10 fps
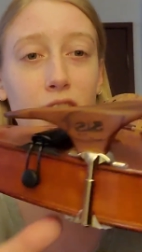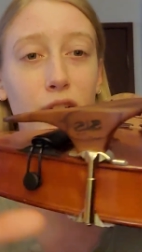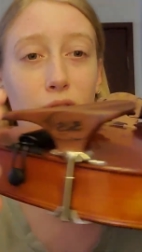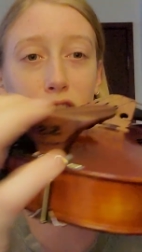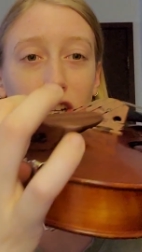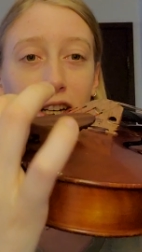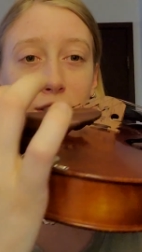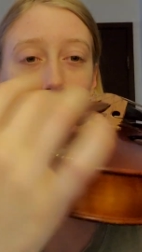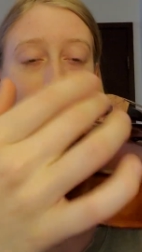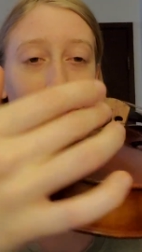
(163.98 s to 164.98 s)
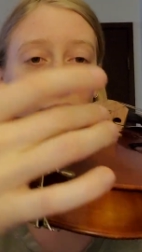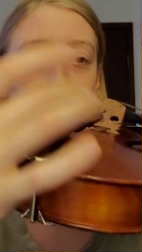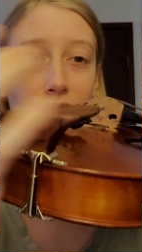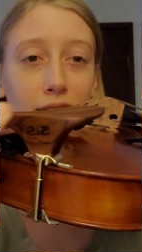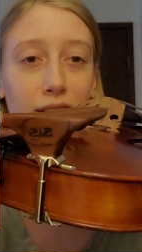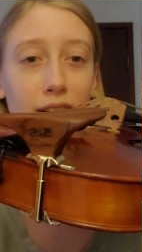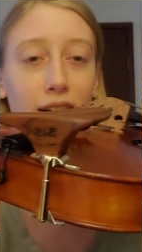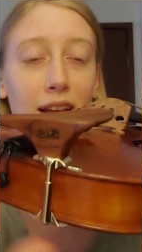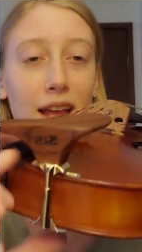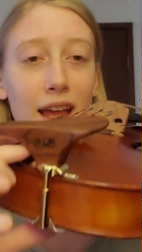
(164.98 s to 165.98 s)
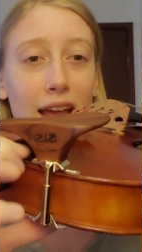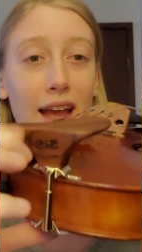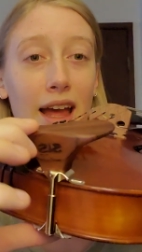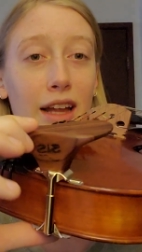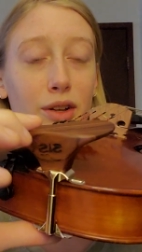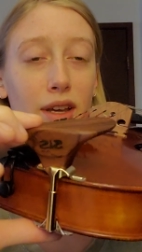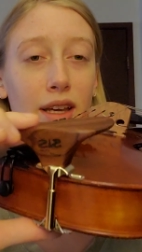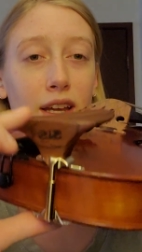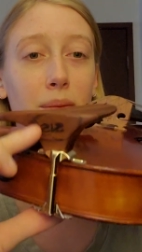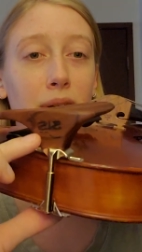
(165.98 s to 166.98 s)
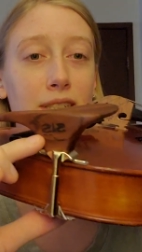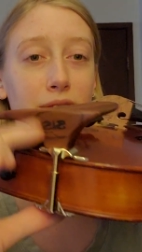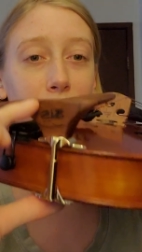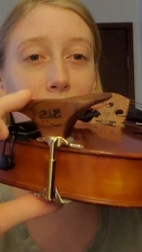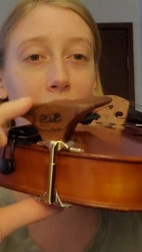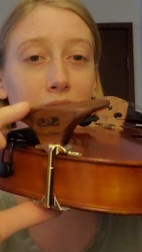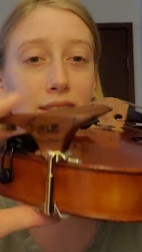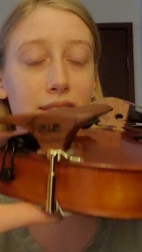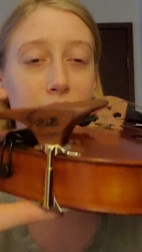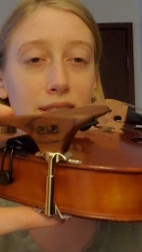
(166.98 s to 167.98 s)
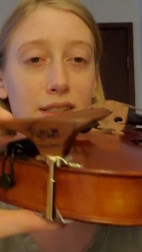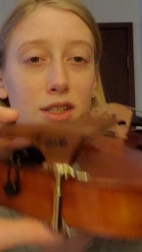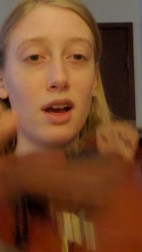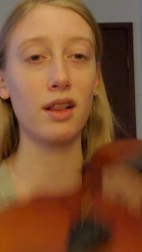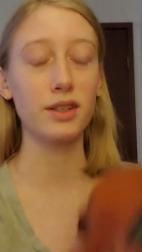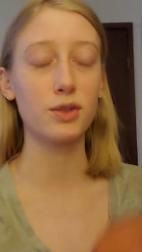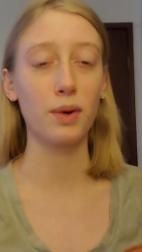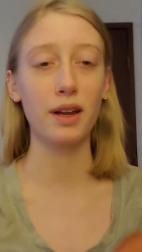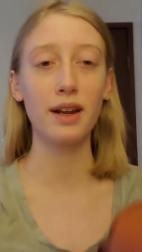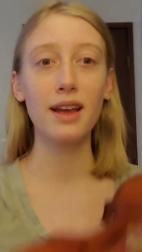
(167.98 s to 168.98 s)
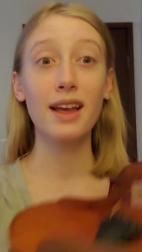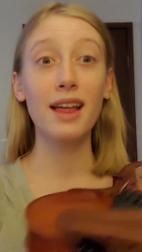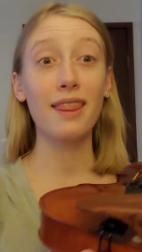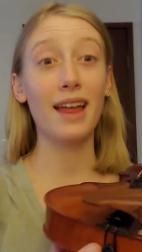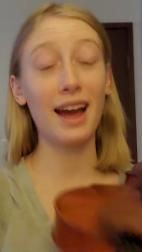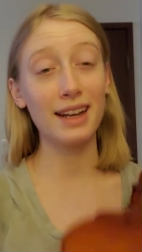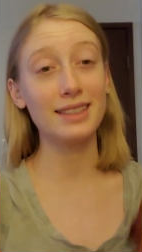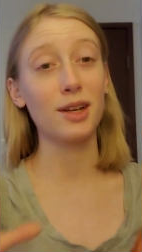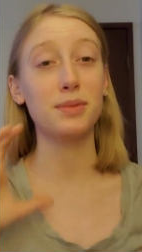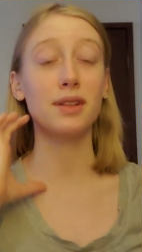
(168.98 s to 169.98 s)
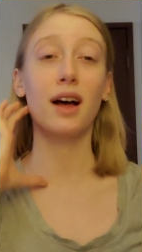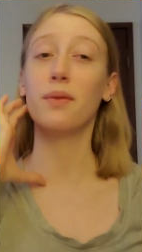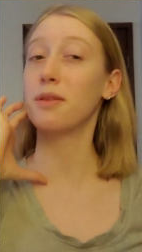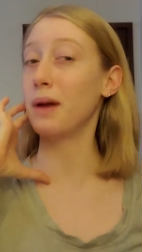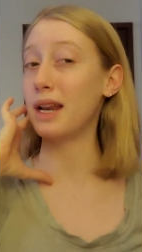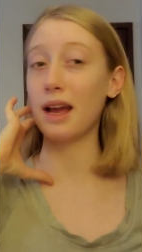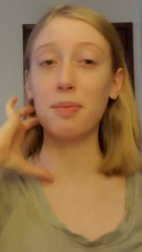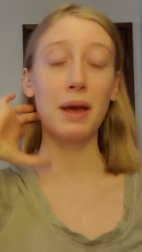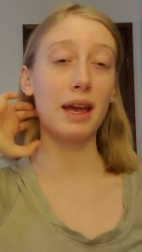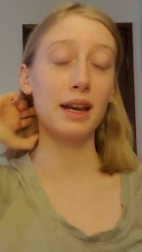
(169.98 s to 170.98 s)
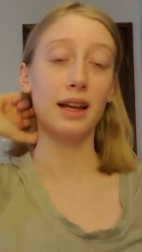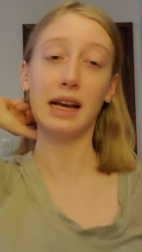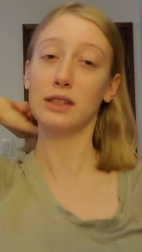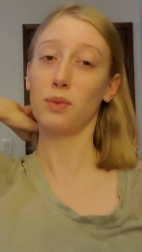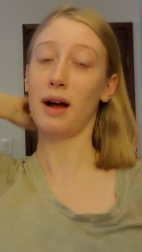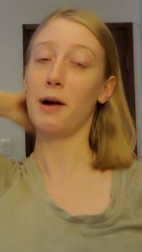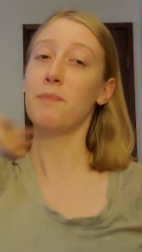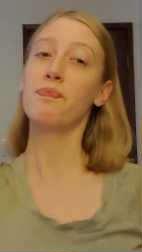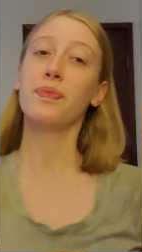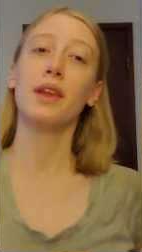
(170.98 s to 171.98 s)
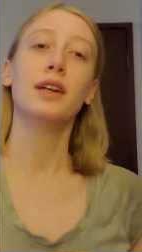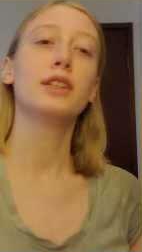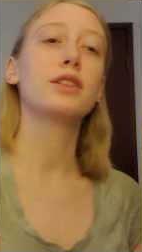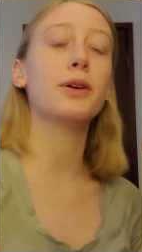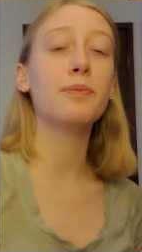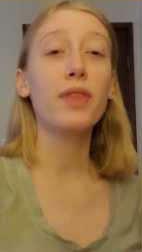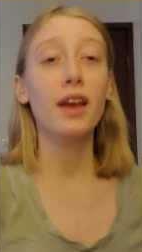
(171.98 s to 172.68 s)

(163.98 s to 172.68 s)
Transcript: You can change the angle here and you can get them on different heights. This is the tallest one. That has helped a lot with my neck pain as well. So